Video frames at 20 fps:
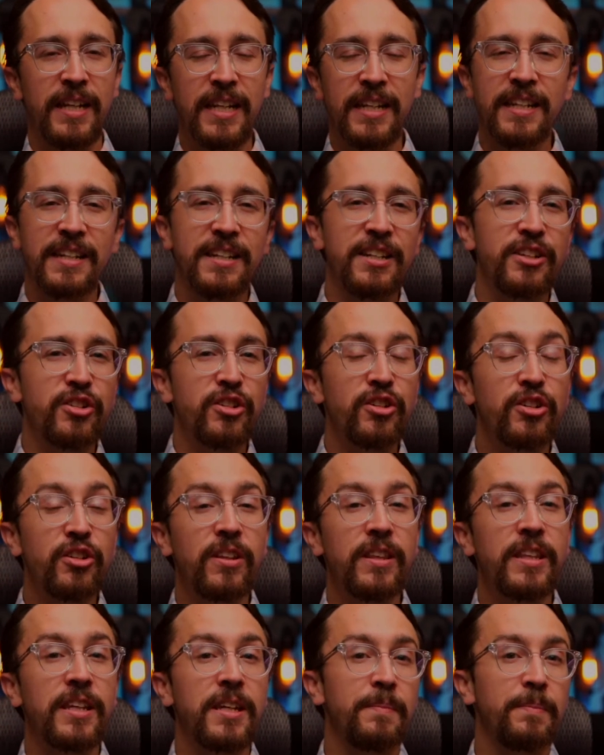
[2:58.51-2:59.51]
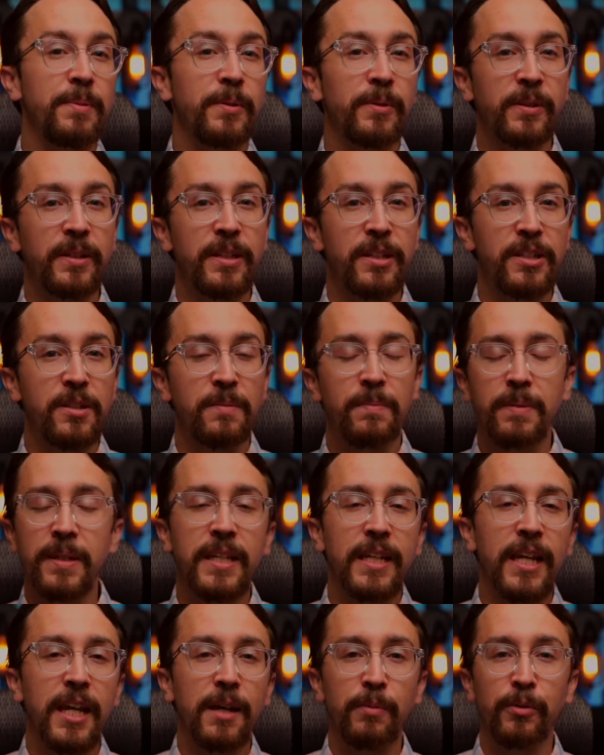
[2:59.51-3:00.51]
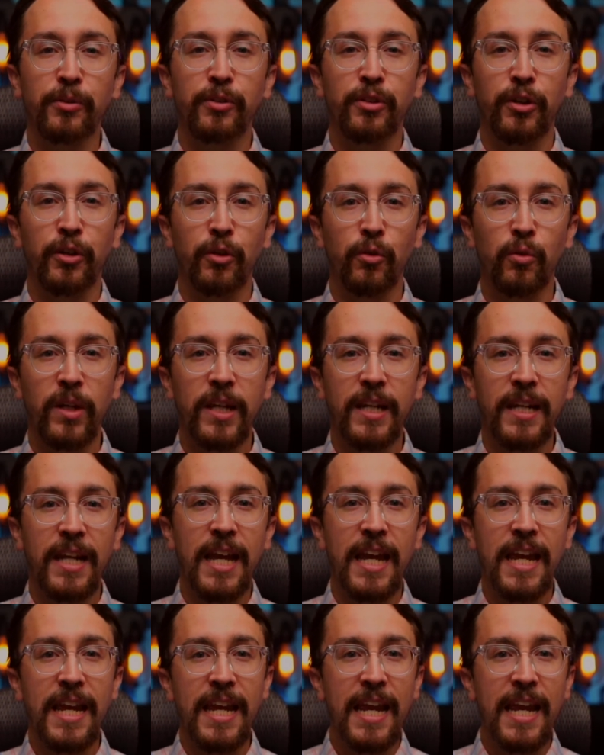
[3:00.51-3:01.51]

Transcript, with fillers: in addition to the ability to being able to create a